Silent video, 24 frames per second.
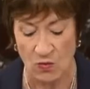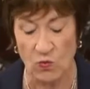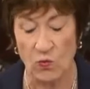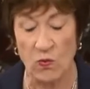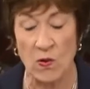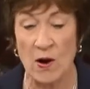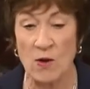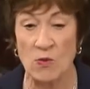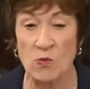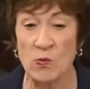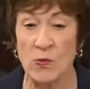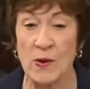
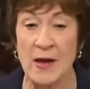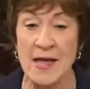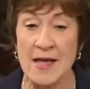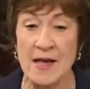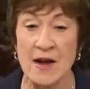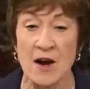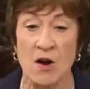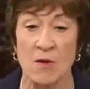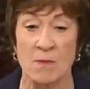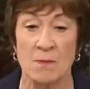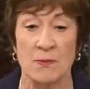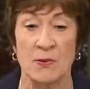where we
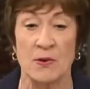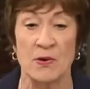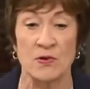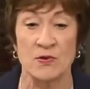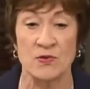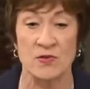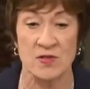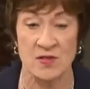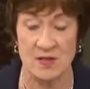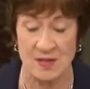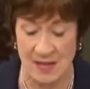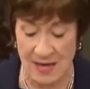are
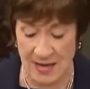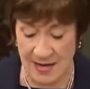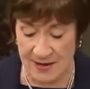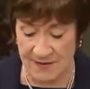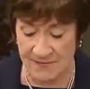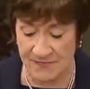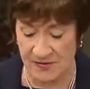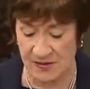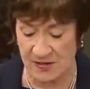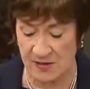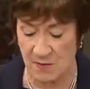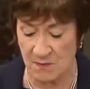
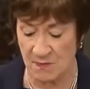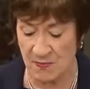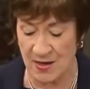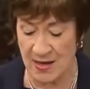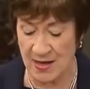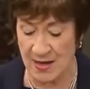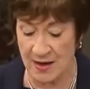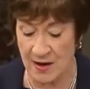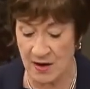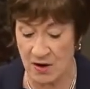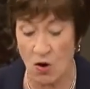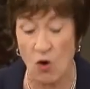perceived to
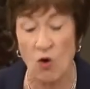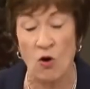be,